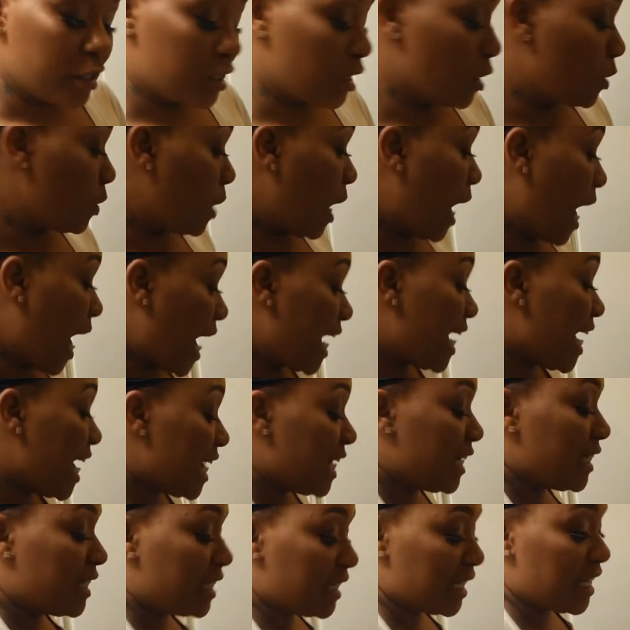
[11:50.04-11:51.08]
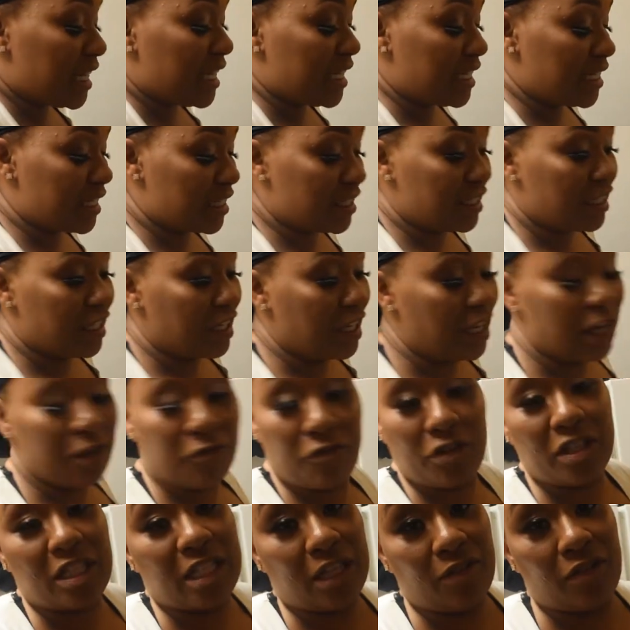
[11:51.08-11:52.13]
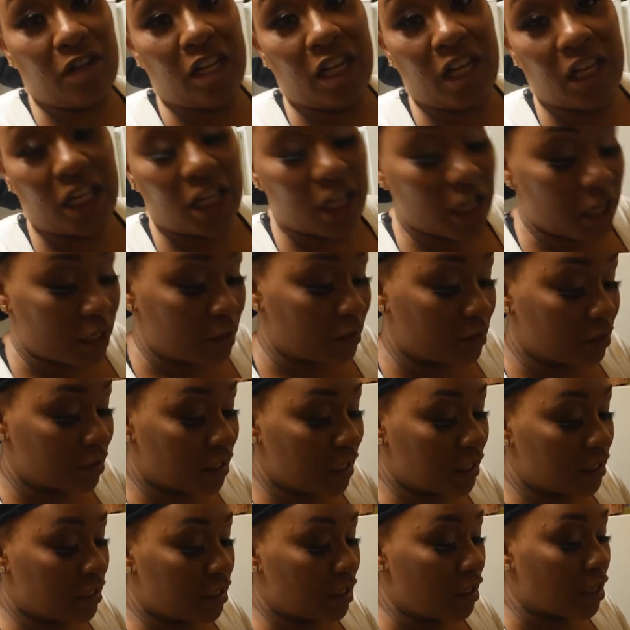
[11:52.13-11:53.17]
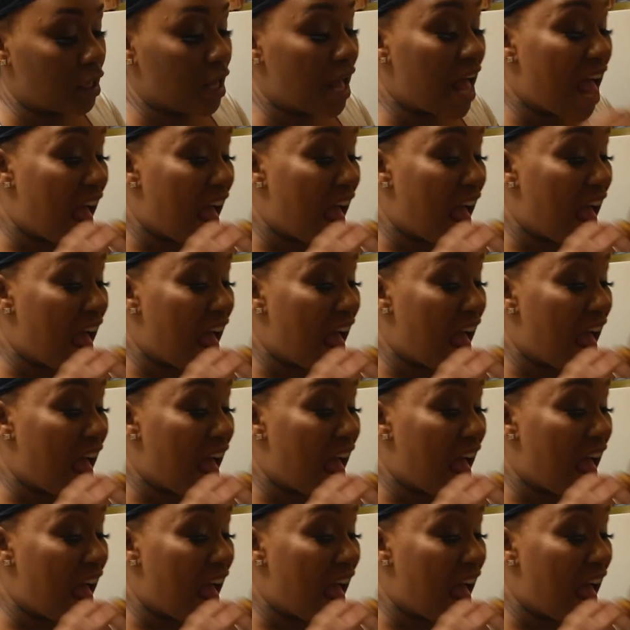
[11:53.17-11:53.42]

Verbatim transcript: so I gotta see if it's even any good. Let's see.